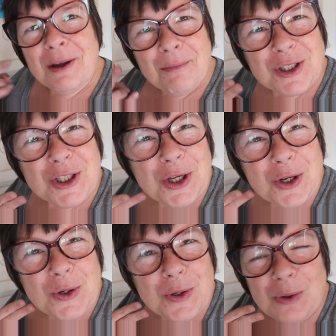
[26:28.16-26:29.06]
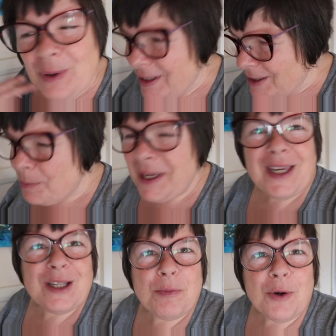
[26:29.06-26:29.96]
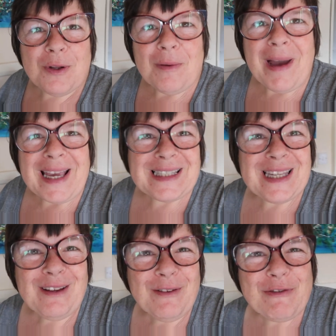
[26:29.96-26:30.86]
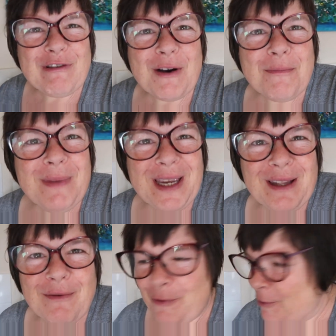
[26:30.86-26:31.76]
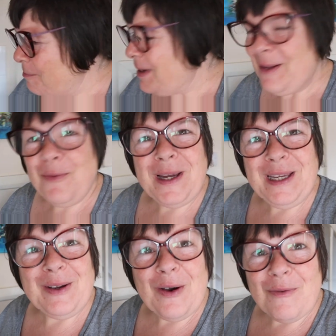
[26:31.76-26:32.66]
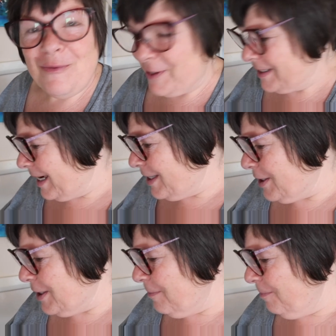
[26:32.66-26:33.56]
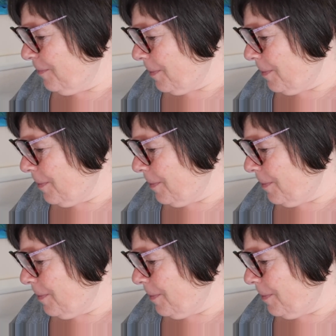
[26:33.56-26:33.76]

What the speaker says: Number two, speaking to Paul and Maxine for our meaningful midweek conversation.